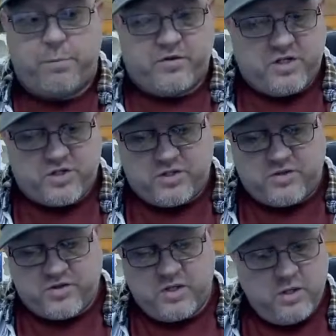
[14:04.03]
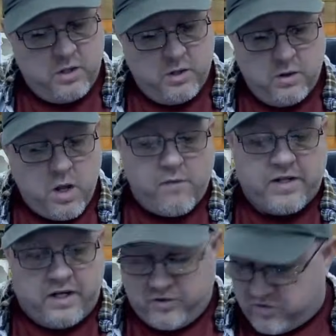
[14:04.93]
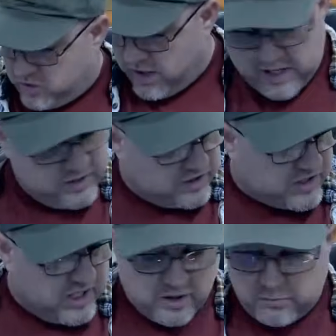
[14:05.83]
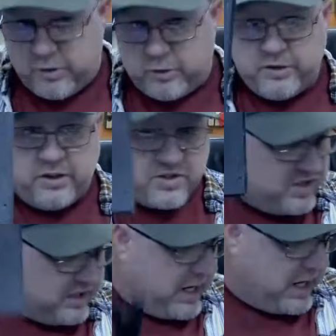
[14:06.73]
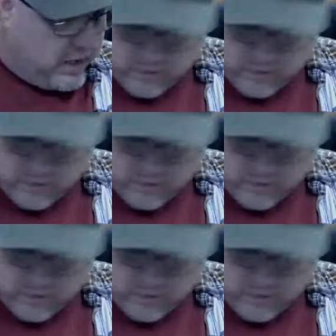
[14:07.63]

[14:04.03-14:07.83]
positions, everything. So I just got done building this today,